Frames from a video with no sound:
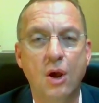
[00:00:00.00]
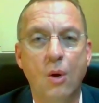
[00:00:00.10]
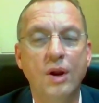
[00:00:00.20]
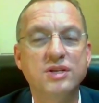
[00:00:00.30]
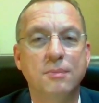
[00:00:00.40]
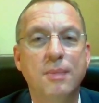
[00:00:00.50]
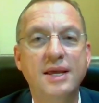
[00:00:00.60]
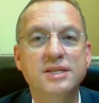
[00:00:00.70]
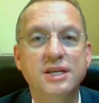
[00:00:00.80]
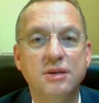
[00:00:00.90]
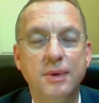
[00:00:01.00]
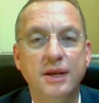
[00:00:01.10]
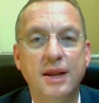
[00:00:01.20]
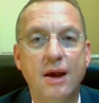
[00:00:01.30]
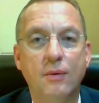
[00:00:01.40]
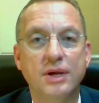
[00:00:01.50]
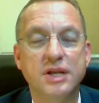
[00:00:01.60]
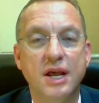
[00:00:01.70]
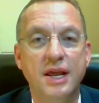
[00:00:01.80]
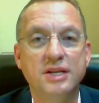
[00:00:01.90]
what is amazing to me now
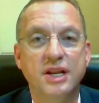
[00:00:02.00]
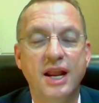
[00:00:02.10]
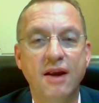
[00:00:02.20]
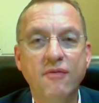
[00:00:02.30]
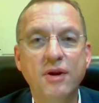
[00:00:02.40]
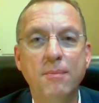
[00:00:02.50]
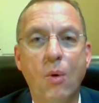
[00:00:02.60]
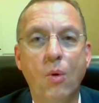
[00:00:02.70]
is every